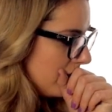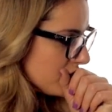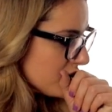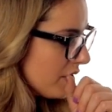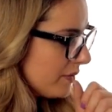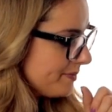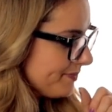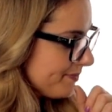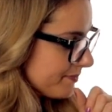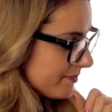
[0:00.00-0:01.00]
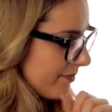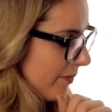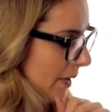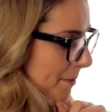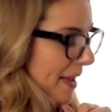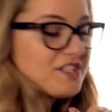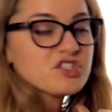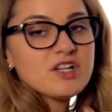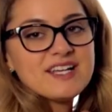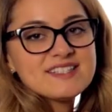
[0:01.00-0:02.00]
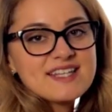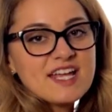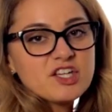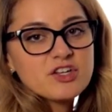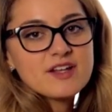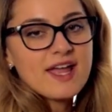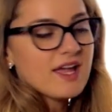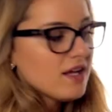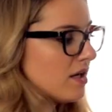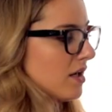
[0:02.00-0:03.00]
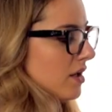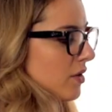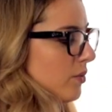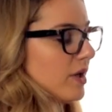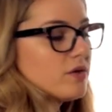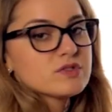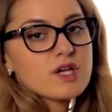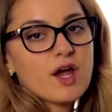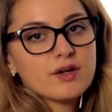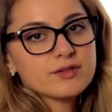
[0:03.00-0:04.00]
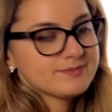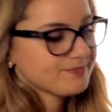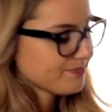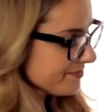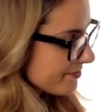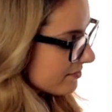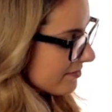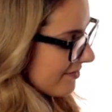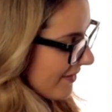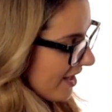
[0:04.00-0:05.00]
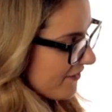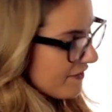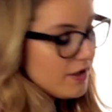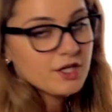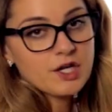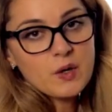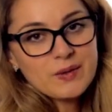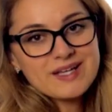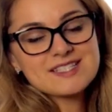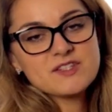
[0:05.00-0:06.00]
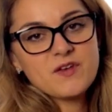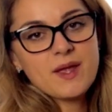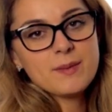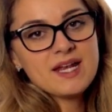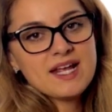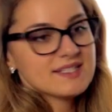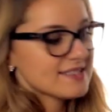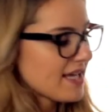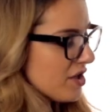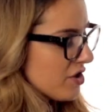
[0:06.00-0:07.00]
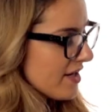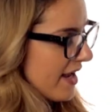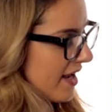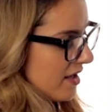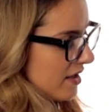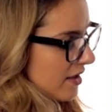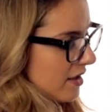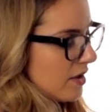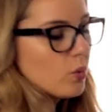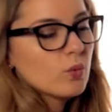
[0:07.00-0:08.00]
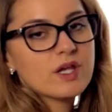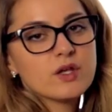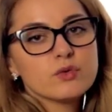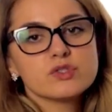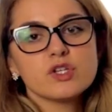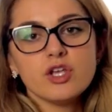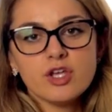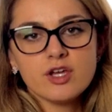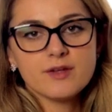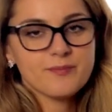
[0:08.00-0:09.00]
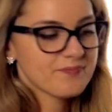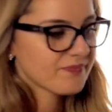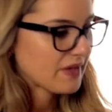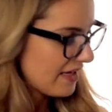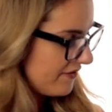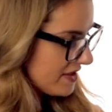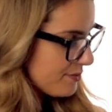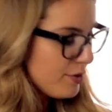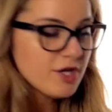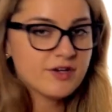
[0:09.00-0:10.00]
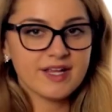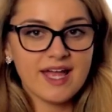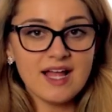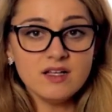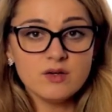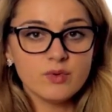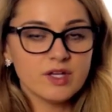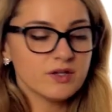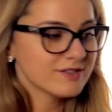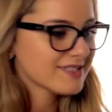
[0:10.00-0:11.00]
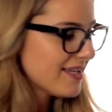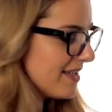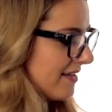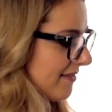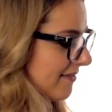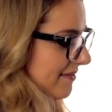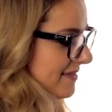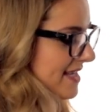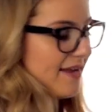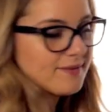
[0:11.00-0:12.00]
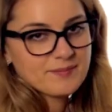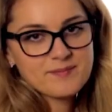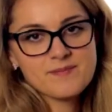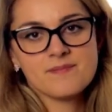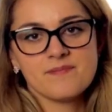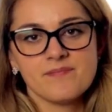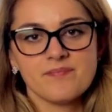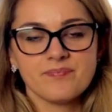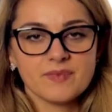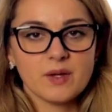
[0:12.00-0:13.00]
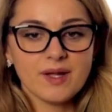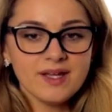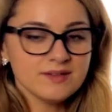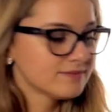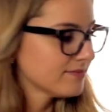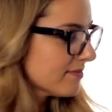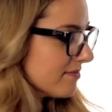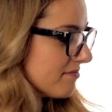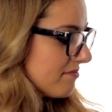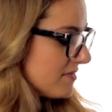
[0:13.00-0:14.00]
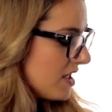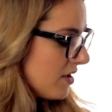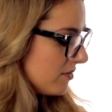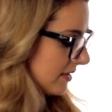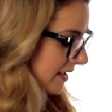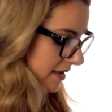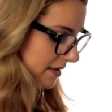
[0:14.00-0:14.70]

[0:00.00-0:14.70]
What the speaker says: So, masculin singulier, we use un. If le nom is féminin singulier, we use une. And if it's pluriel, we use des. Okay? So,